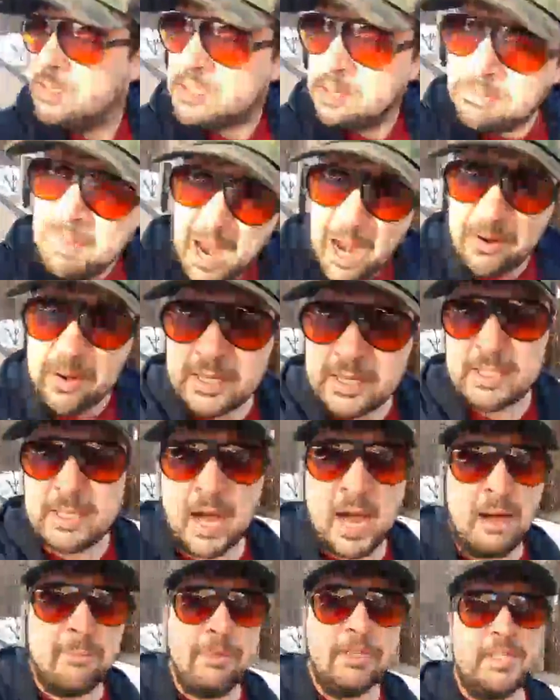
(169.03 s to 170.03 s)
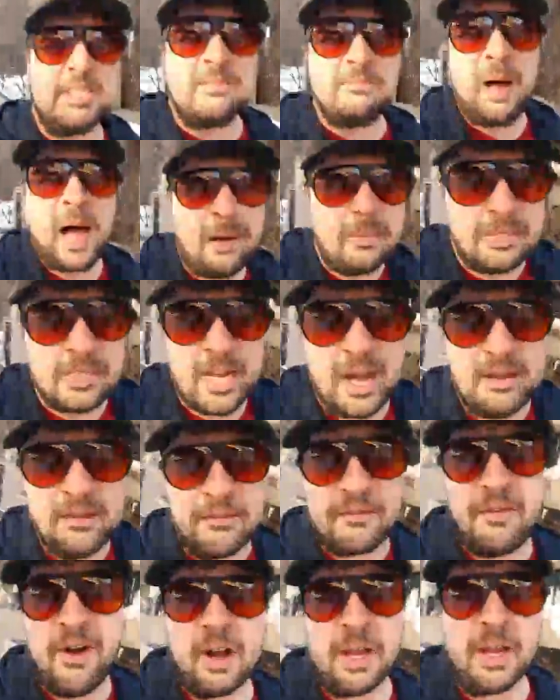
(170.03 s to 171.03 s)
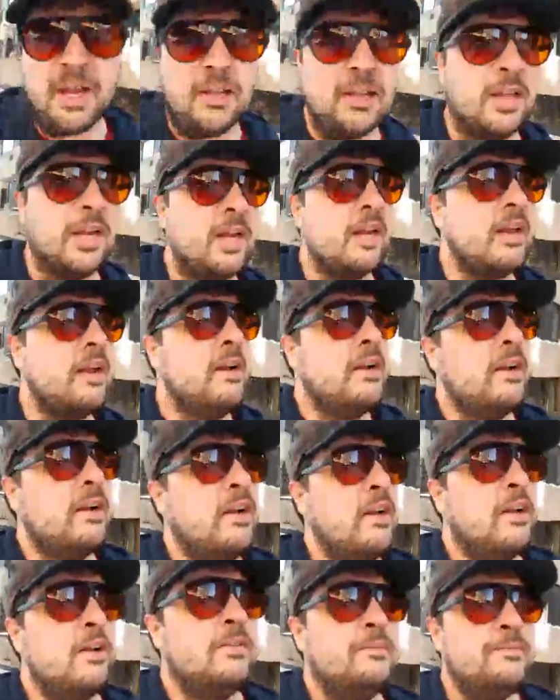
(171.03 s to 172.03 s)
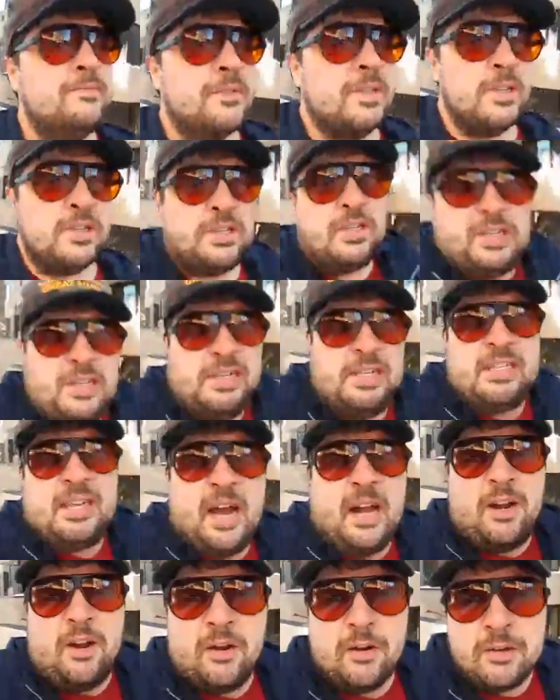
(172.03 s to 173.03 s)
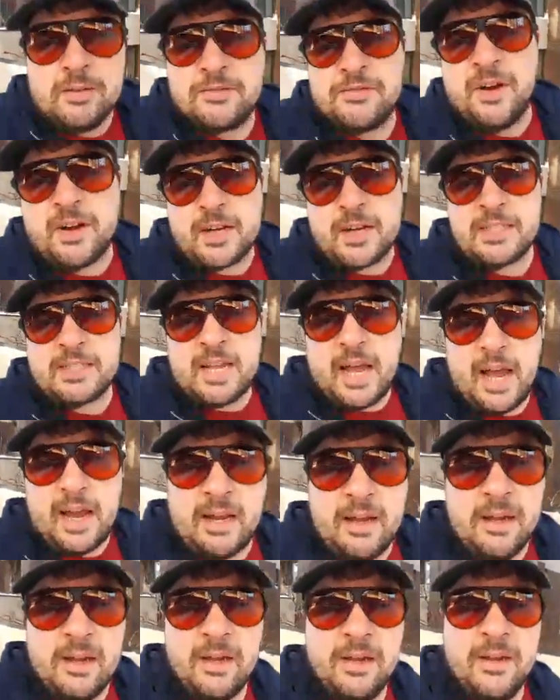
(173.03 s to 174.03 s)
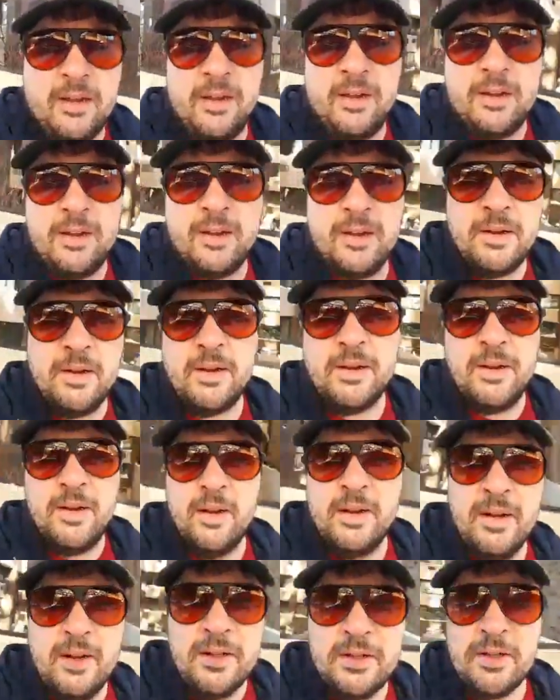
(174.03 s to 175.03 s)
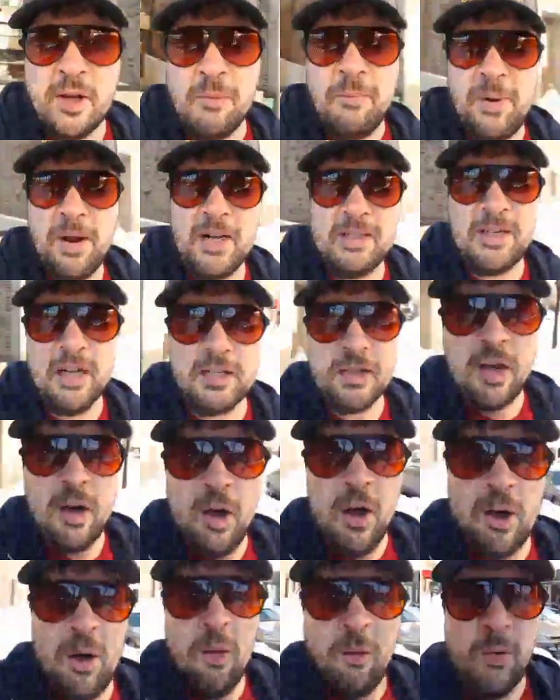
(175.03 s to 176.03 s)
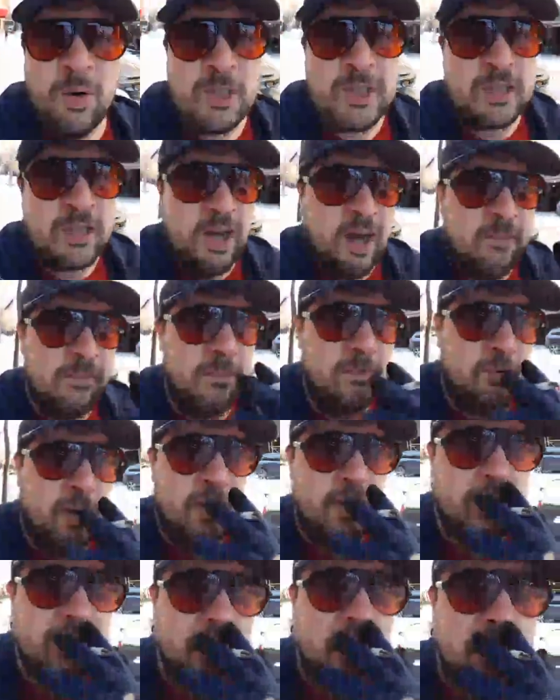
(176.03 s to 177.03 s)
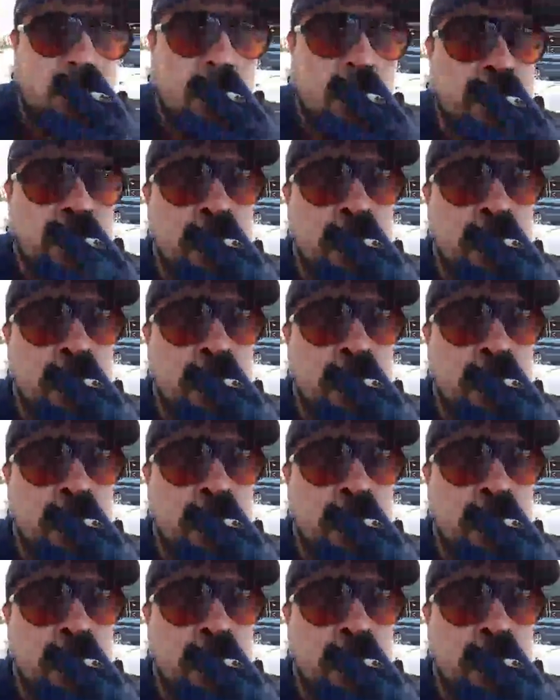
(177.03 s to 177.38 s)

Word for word: Demaryius Thomas. His mom's out of the fucking clink. She, he's got her on his fucking side. Don't bet on this. What's up, Russia?